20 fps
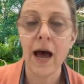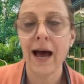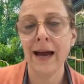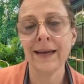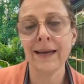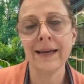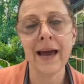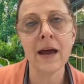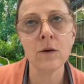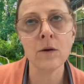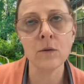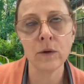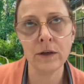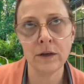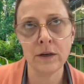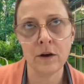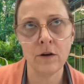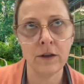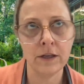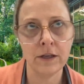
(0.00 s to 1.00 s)
Again, we
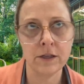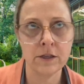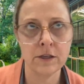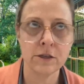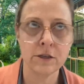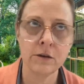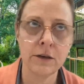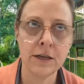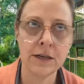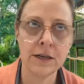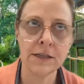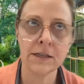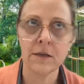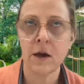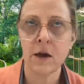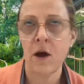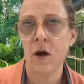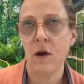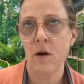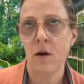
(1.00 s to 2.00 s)
know that students
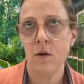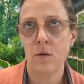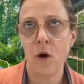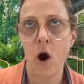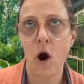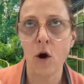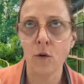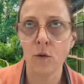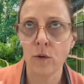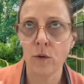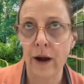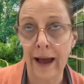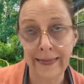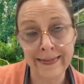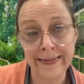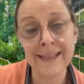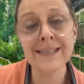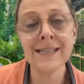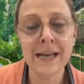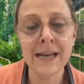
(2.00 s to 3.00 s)
are
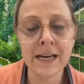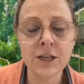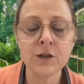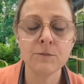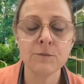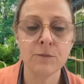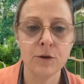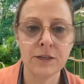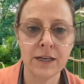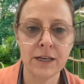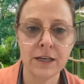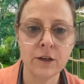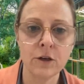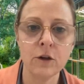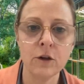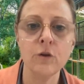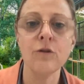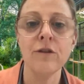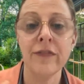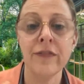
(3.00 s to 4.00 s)
at this age in
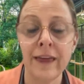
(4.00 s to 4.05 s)
particular,